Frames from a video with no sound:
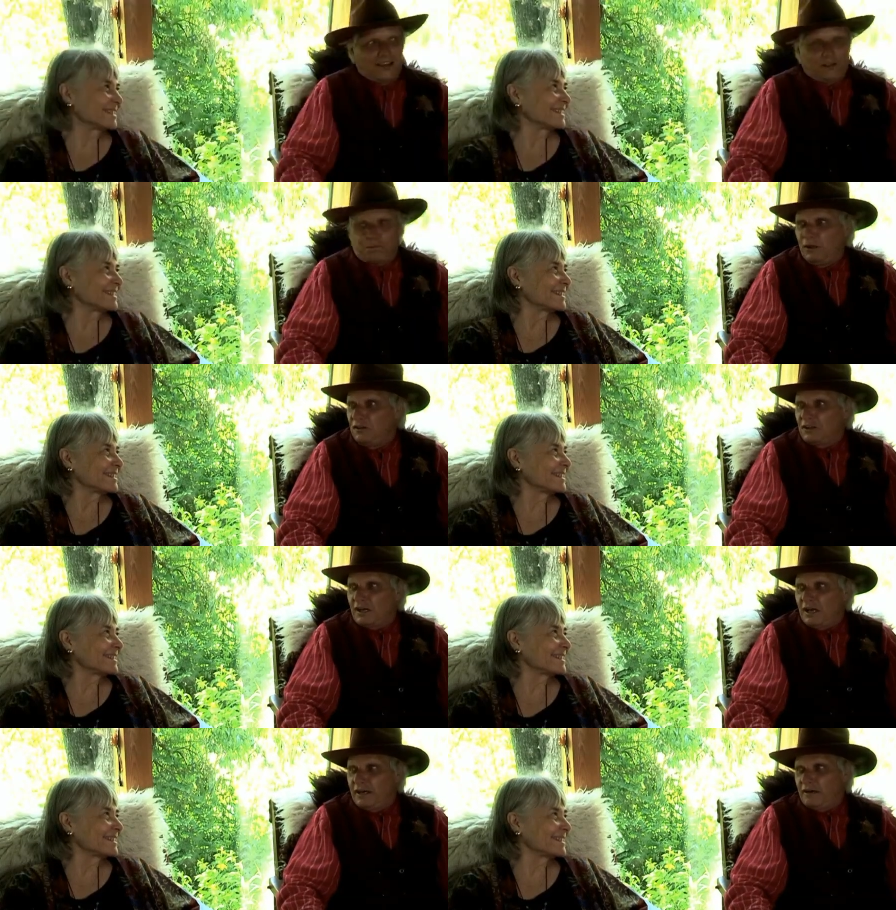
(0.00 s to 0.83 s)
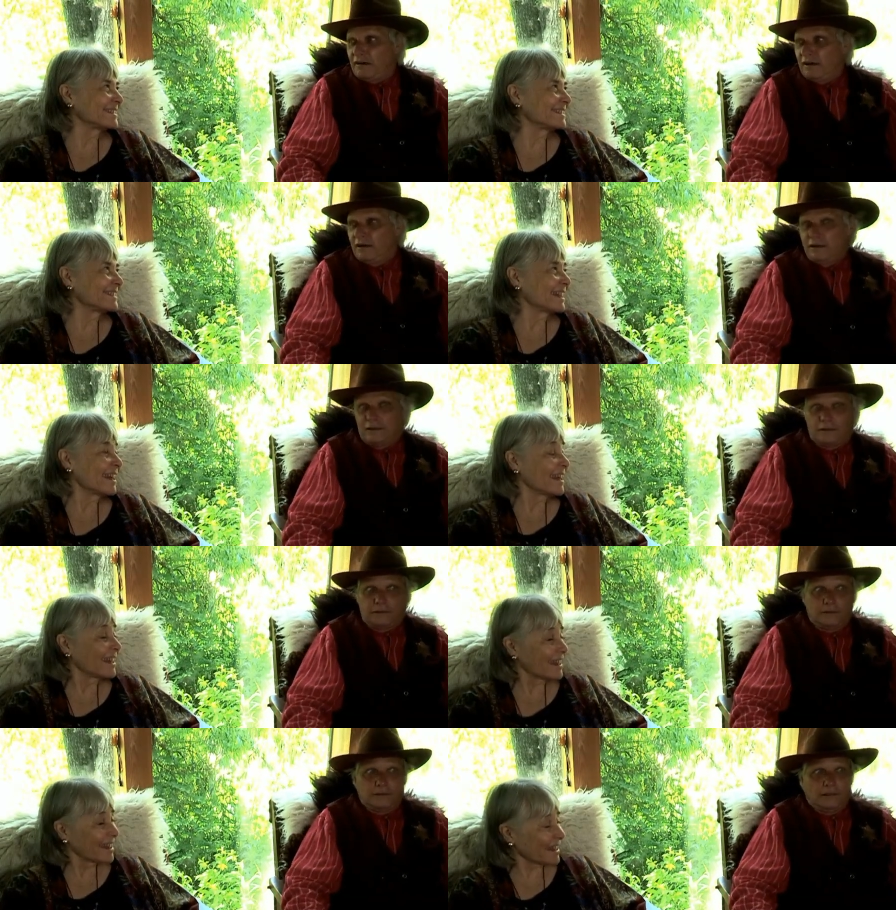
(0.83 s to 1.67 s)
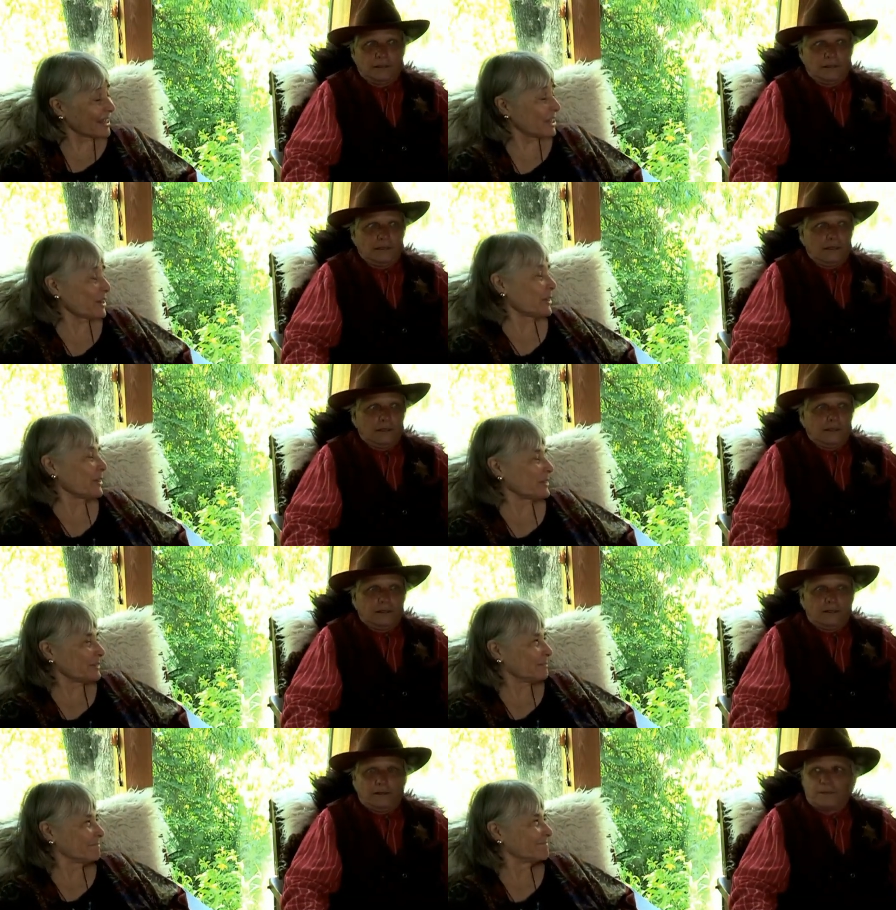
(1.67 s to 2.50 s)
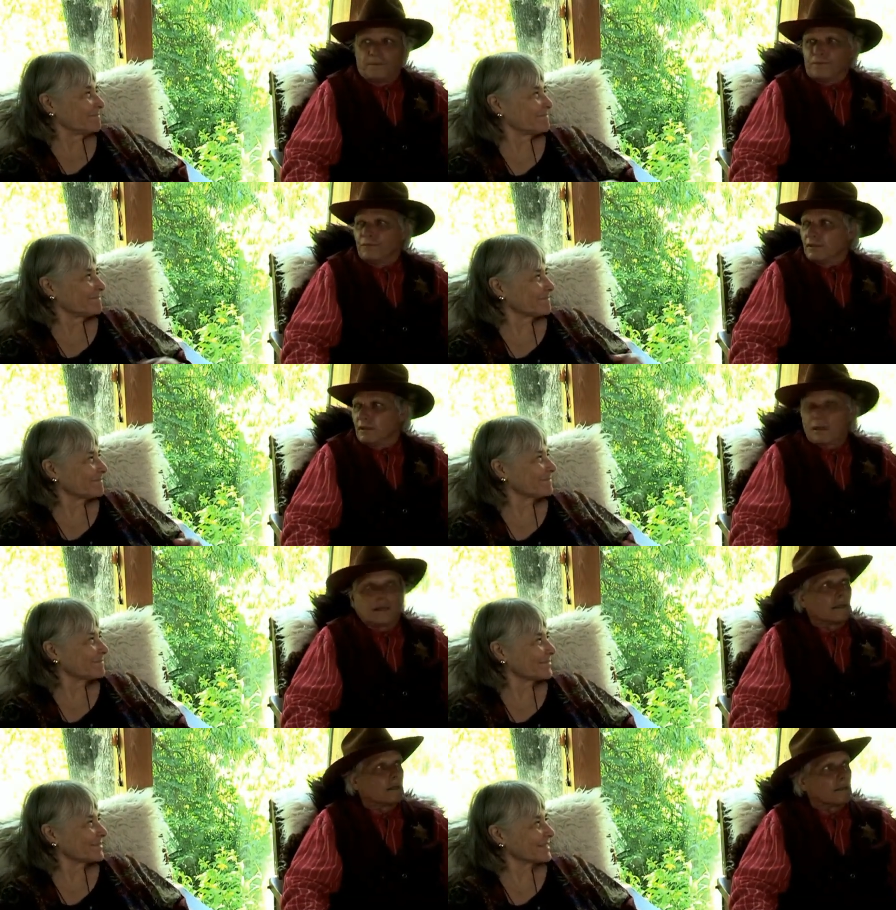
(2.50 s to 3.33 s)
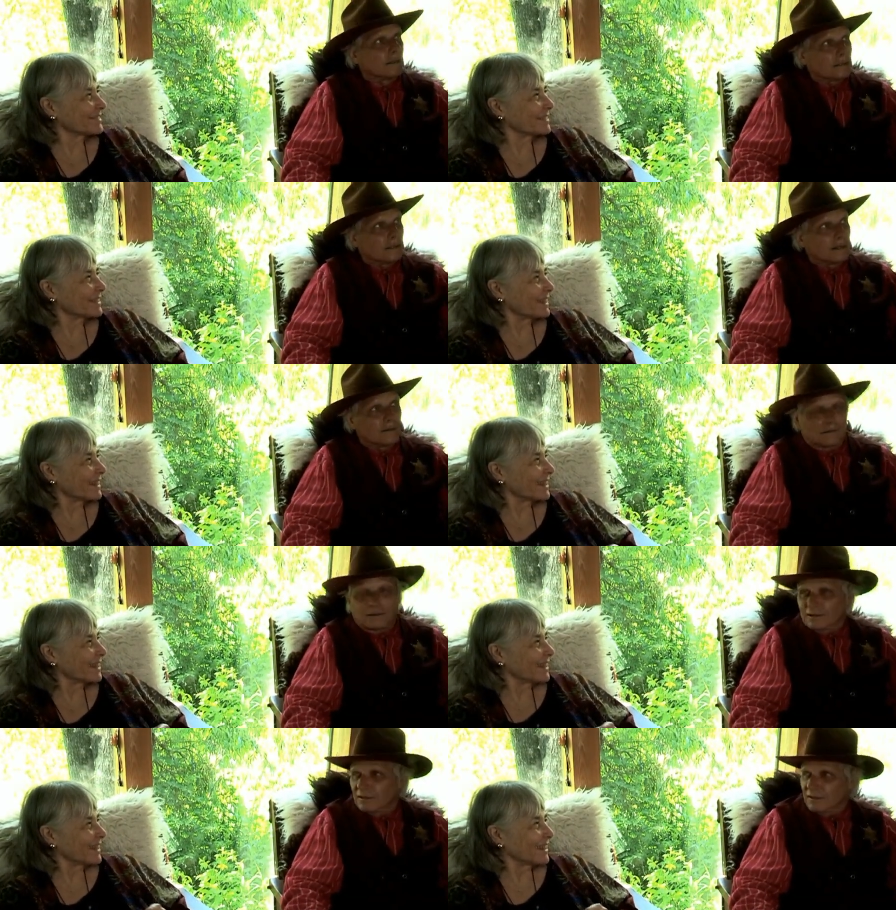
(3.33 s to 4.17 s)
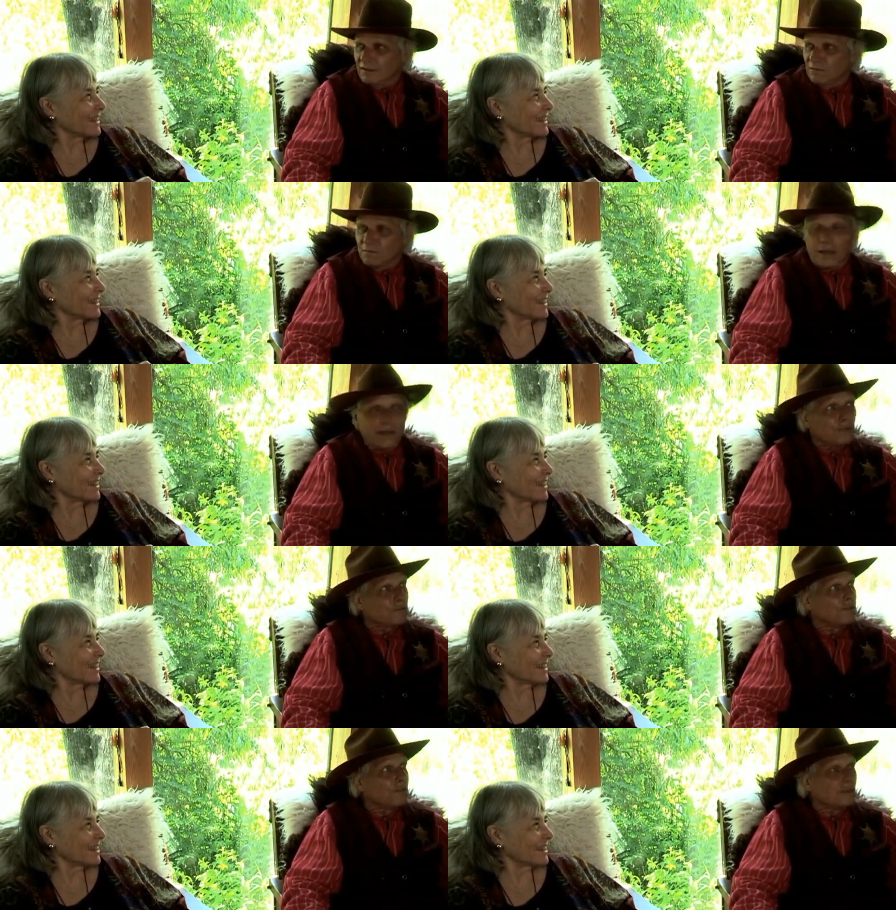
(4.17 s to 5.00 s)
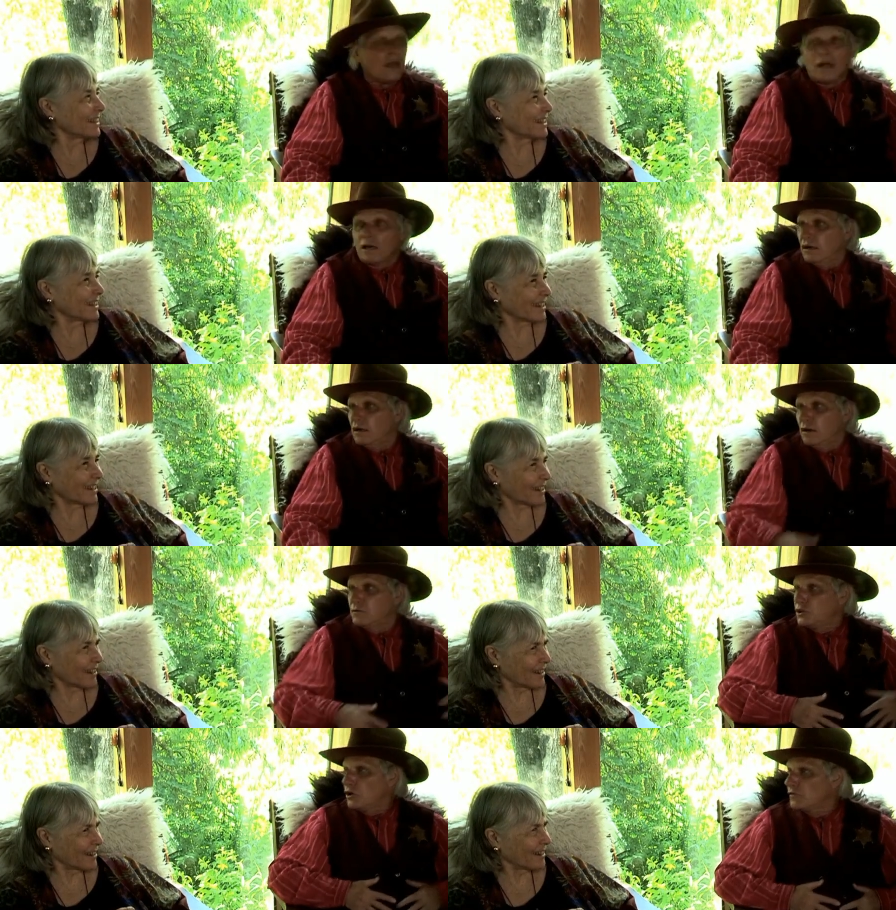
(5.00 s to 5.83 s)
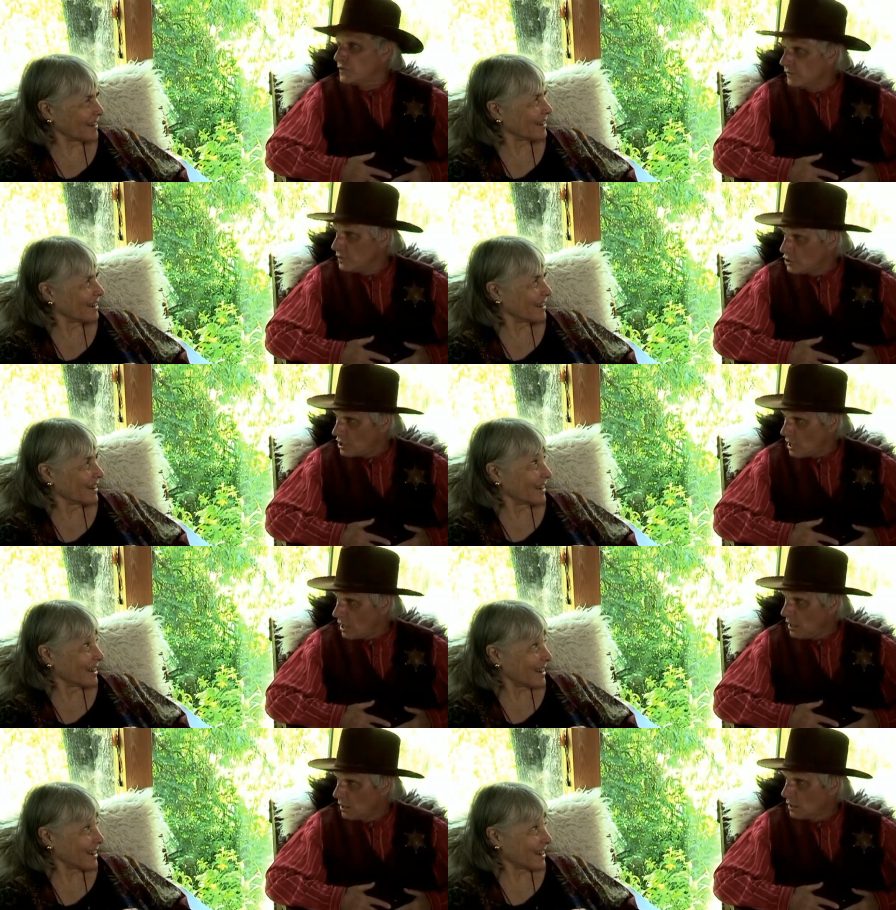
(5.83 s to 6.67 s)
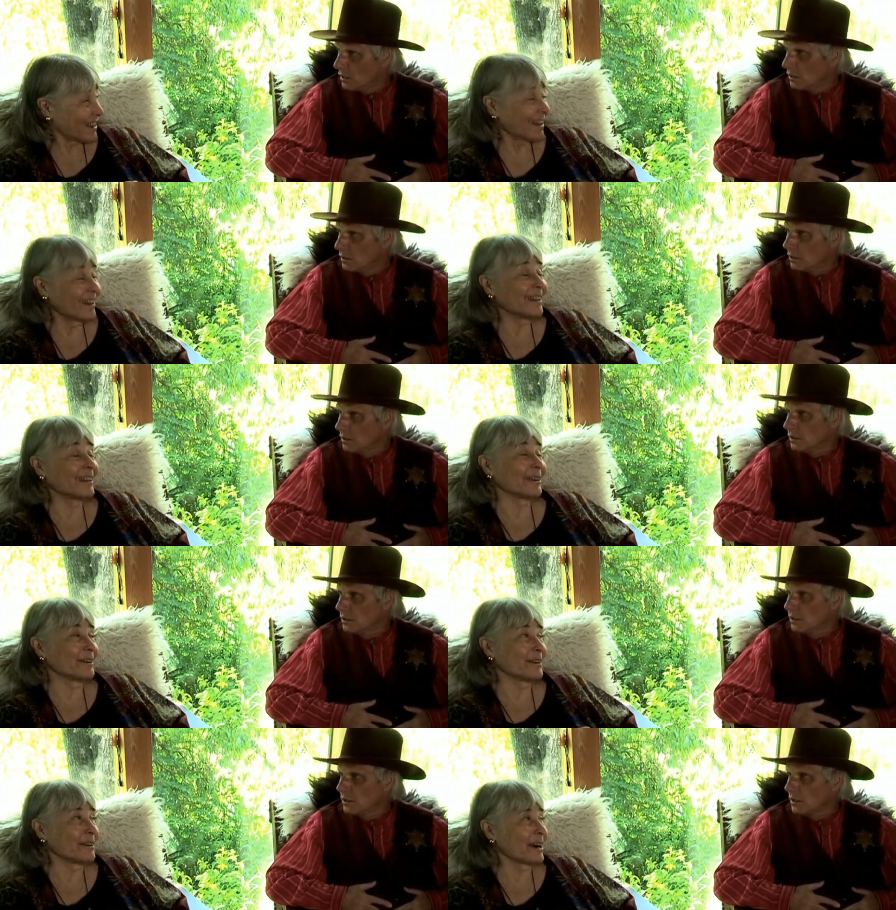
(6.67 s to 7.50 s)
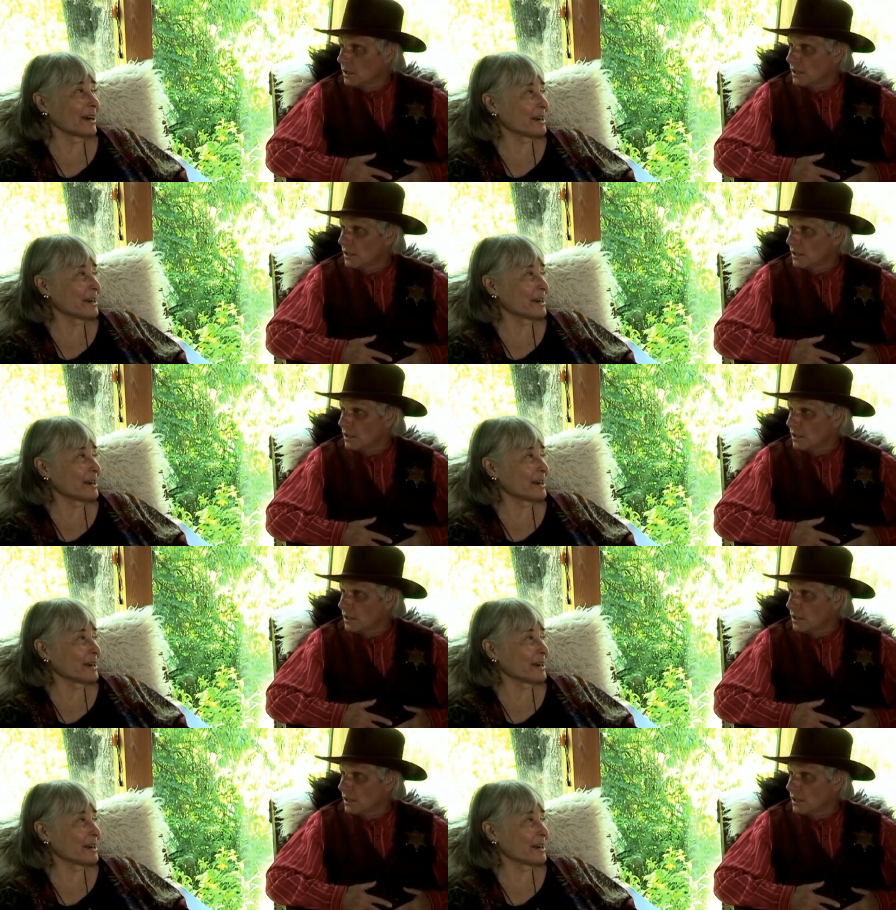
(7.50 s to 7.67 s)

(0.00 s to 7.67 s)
Speaker 1: Nice place you got here.
Speaker 2: Thank
Speaker 1: you. Yeah, got these masks. I'm Sheriff Stephen Jay.
Speaker 2: Hello,